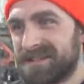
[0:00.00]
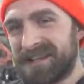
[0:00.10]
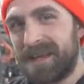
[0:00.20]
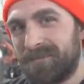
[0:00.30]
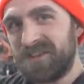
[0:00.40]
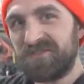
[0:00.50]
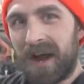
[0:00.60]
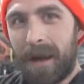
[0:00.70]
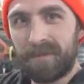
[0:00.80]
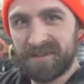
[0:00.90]
to keep the
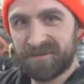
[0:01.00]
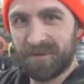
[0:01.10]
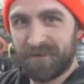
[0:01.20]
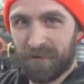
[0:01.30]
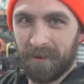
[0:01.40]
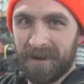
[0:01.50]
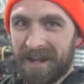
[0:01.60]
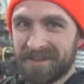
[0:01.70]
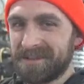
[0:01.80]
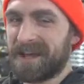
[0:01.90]
droplets from forming
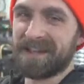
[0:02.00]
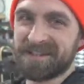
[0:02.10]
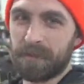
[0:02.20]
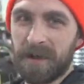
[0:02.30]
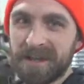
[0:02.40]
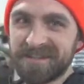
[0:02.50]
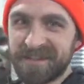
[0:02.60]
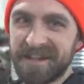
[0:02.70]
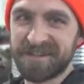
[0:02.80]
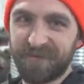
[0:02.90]
on the lens, but
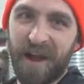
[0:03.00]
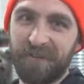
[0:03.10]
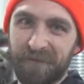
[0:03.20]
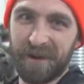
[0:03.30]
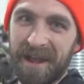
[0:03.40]
it's it's fine for